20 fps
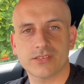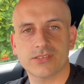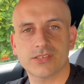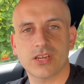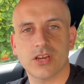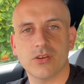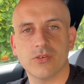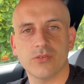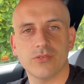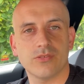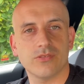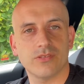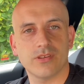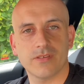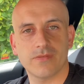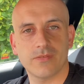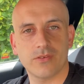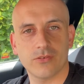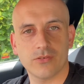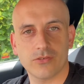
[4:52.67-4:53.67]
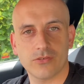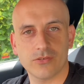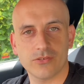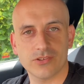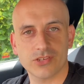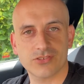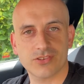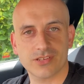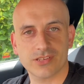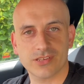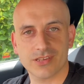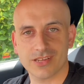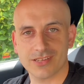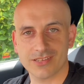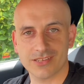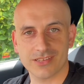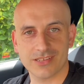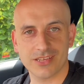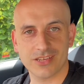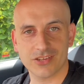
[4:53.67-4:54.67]
So if your instructor
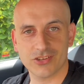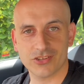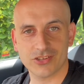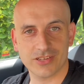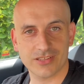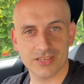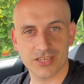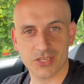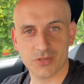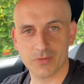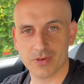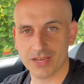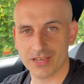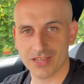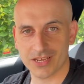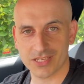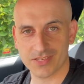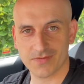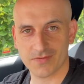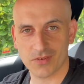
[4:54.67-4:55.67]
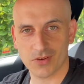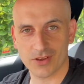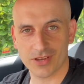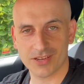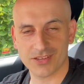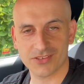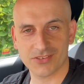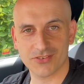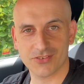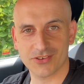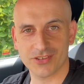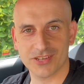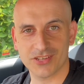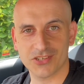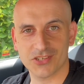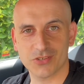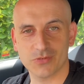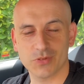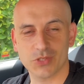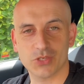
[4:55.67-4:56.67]
doesn't teach it this way, that's fine. It's not an
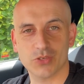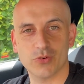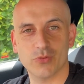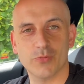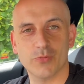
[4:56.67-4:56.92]
issue at all.